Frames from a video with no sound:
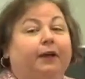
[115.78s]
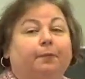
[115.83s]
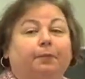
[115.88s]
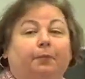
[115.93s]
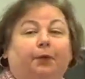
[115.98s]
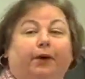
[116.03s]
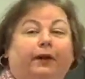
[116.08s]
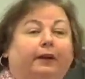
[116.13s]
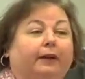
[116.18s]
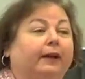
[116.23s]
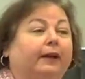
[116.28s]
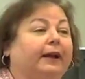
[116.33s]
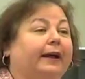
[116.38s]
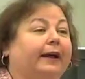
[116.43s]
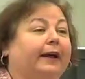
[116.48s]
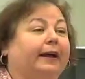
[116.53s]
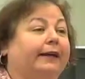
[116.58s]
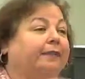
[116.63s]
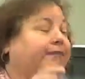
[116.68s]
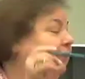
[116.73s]
Brian and I
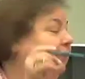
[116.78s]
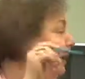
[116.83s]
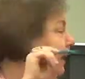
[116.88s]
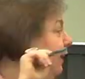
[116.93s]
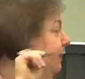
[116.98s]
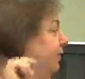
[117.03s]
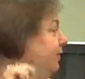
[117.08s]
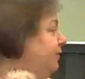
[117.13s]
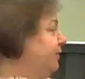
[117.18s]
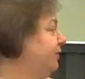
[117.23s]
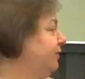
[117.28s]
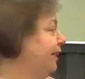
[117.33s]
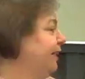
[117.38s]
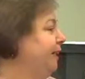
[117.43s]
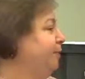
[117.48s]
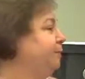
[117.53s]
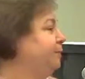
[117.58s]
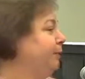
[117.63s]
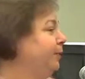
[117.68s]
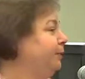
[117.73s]
have lots of
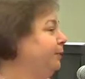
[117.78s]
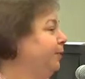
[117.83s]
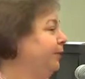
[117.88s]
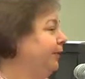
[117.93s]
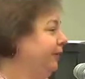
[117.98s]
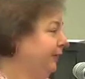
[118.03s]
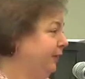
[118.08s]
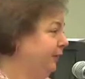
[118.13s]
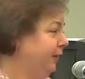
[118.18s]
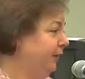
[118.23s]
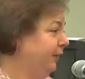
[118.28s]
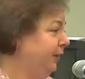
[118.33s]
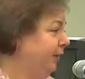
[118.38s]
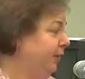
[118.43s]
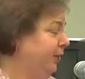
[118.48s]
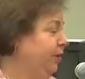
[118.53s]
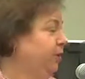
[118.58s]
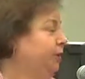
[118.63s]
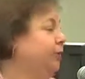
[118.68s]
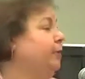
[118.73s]
staff people here
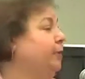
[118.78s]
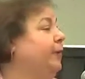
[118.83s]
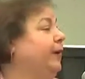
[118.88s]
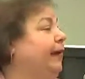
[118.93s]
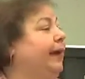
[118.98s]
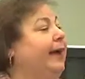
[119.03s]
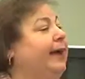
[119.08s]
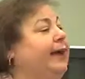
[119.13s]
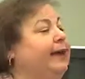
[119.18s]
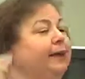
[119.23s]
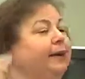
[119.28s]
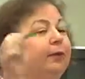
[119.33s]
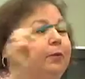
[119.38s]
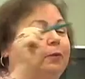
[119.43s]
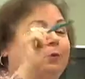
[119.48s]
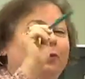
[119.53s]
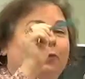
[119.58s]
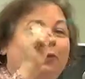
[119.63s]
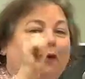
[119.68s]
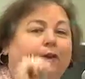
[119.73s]
who can
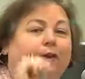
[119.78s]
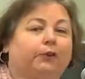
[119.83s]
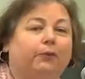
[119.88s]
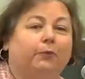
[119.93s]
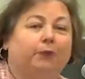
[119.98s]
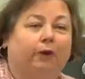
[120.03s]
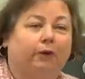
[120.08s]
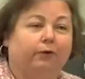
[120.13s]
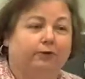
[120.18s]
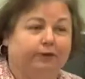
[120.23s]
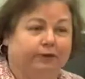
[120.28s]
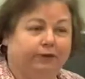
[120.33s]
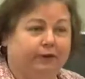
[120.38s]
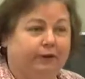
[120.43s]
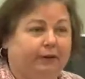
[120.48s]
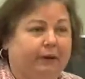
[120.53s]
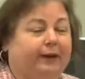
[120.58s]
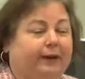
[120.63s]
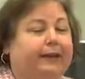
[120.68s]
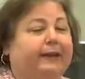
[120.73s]
run you
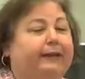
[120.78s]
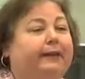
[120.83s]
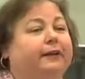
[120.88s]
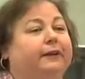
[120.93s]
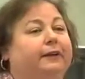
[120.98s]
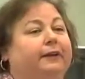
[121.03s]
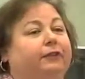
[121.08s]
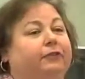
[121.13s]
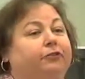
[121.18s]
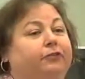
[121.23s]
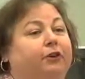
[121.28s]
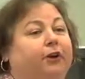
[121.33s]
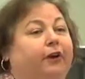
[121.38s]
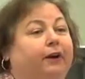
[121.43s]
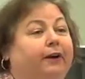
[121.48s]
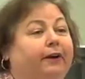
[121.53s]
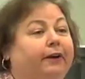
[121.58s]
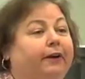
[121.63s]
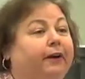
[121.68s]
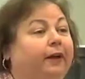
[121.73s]
over an index
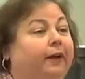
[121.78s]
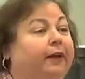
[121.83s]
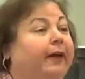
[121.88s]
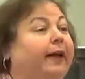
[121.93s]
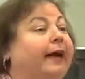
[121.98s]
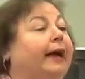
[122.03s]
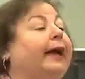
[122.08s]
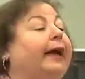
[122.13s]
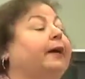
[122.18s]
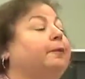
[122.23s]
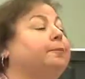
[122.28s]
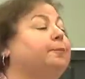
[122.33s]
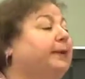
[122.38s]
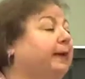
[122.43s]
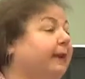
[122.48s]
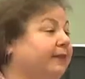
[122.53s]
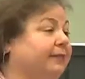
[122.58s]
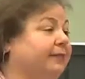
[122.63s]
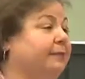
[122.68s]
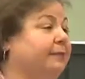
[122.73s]
card and
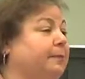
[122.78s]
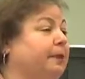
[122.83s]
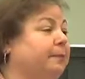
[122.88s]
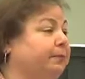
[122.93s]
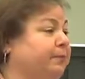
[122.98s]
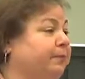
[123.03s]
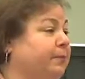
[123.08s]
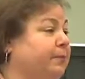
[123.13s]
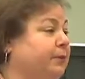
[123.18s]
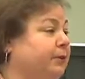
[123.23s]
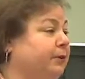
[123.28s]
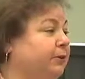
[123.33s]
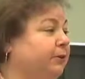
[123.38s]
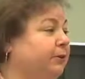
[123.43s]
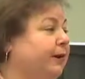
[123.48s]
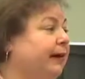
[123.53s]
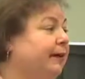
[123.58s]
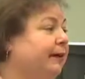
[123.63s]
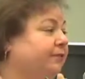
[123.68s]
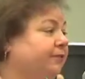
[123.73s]
pick up from you
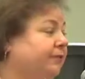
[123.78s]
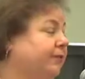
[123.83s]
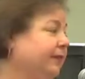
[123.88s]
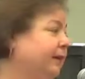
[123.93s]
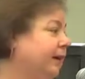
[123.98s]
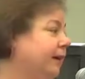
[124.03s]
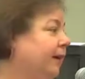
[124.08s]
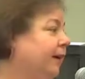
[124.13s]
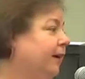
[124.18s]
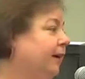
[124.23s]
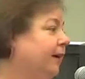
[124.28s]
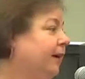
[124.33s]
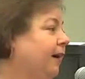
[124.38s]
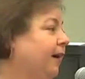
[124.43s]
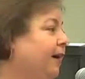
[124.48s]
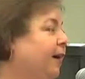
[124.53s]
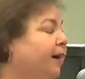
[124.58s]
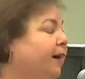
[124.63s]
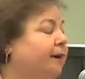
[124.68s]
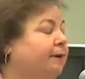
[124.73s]
as the,
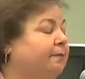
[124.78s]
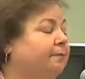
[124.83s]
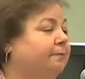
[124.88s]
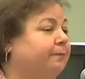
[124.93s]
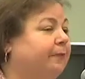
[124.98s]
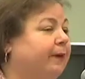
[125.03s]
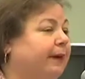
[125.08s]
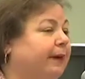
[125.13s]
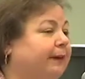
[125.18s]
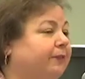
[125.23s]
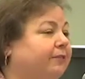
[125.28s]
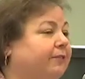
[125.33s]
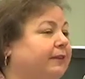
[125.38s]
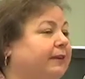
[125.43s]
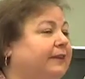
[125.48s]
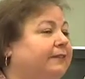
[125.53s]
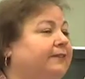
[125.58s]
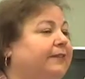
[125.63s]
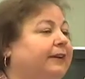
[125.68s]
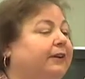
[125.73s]
um, as the
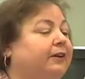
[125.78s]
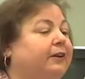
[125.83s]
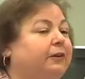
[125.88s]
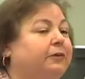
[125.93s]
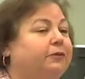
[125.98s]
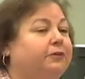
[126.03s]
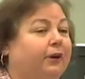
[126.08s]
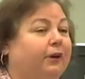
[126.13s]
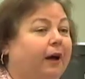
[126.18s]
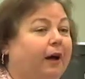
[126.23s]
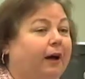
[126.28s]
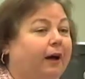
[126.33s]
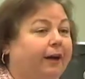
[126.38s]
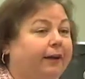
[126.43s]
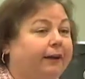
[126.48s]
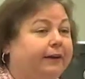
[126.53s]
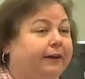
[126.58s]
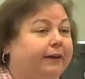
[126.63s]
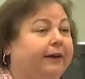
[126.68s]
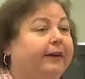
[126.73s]
event goes
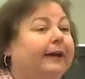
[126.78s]
on.